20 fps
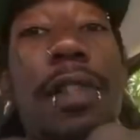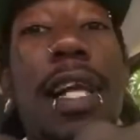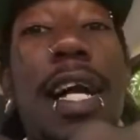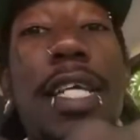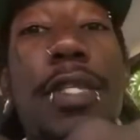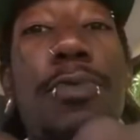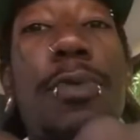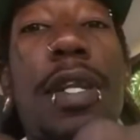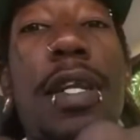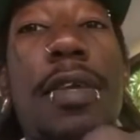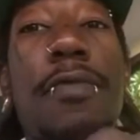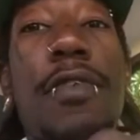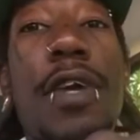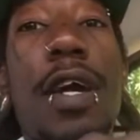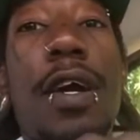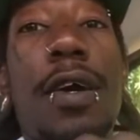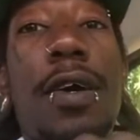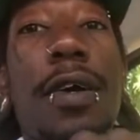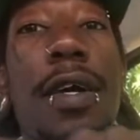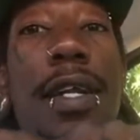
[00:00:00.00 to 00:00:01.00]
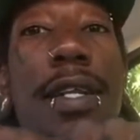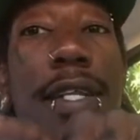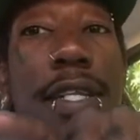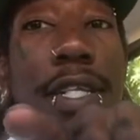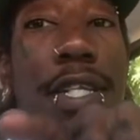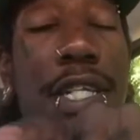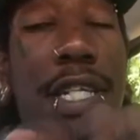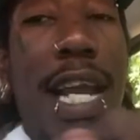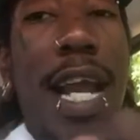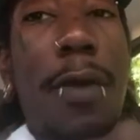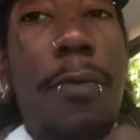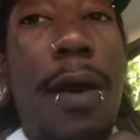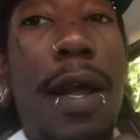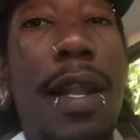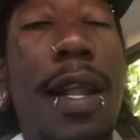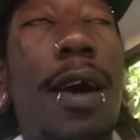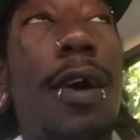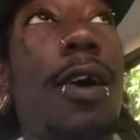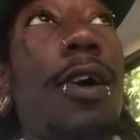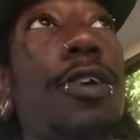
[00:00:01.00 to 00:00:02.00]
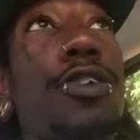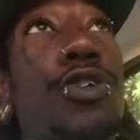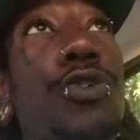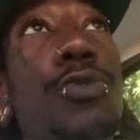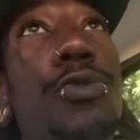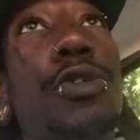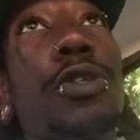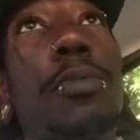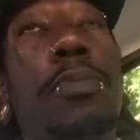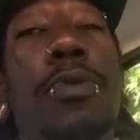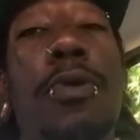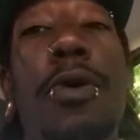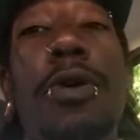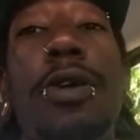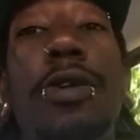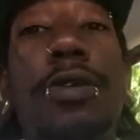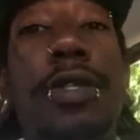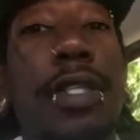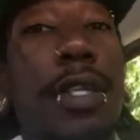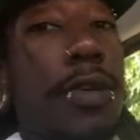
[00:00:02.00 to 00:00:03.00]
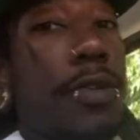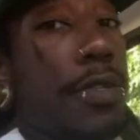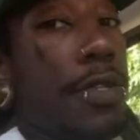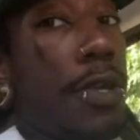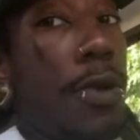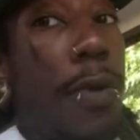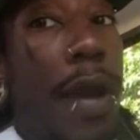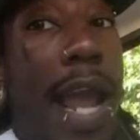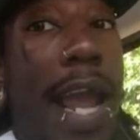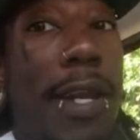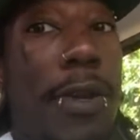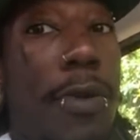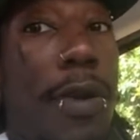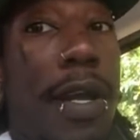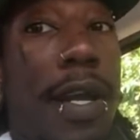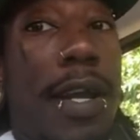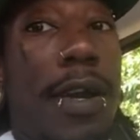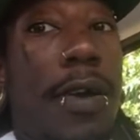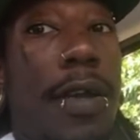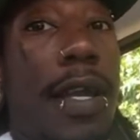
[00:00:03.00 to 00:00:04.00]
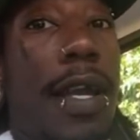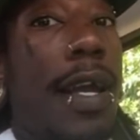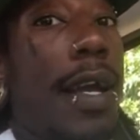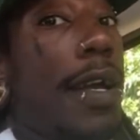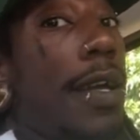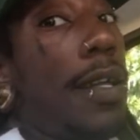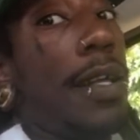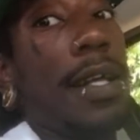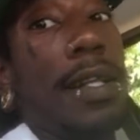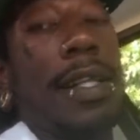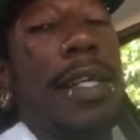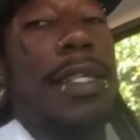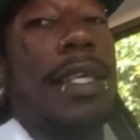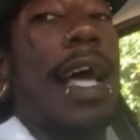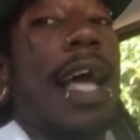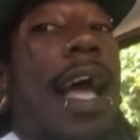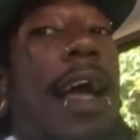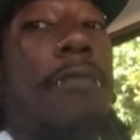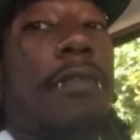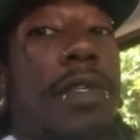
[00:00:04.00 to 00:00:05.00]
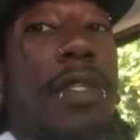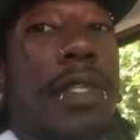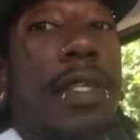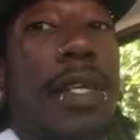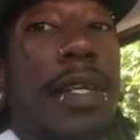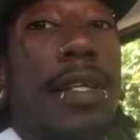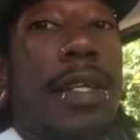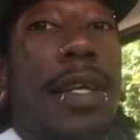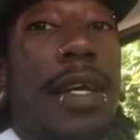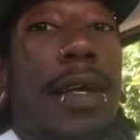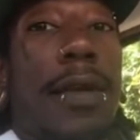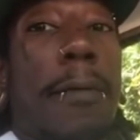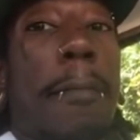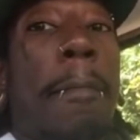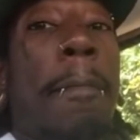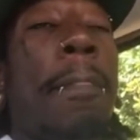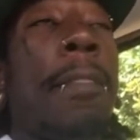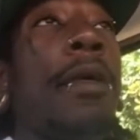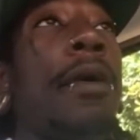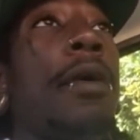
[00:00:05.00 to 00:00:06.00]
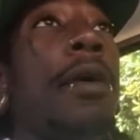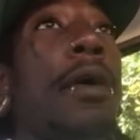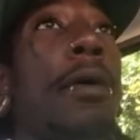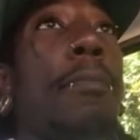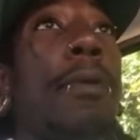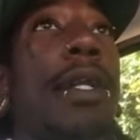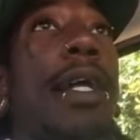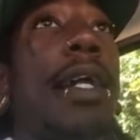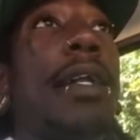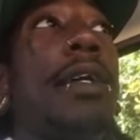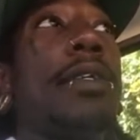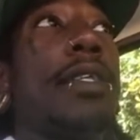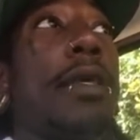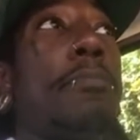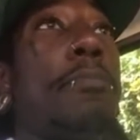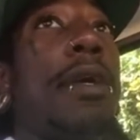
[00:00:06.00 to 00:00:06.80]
last one of y'all in this chat right now are true supporters. There's no hater in here yet. At least I haven't seen yet. But that doesn't